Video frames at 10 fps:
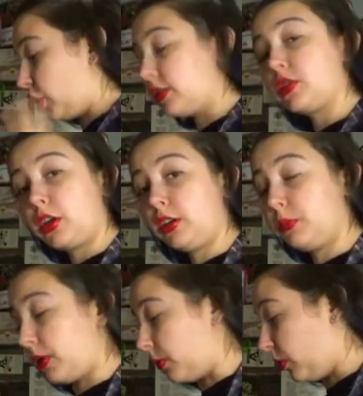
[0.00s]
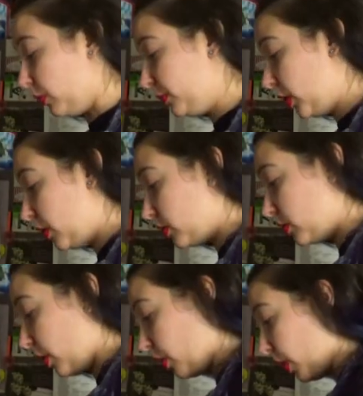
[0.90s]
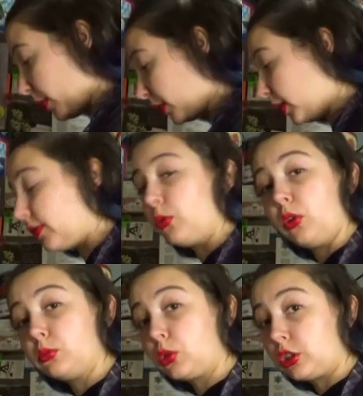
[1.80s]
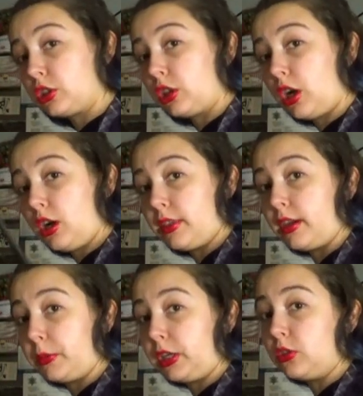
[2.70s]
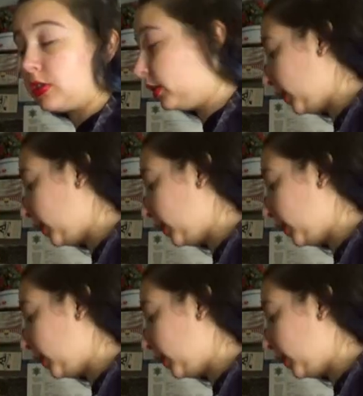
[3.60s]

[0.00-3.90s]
just starting to bubble, so I'm gonna give it one more stir and then I'm gonna use the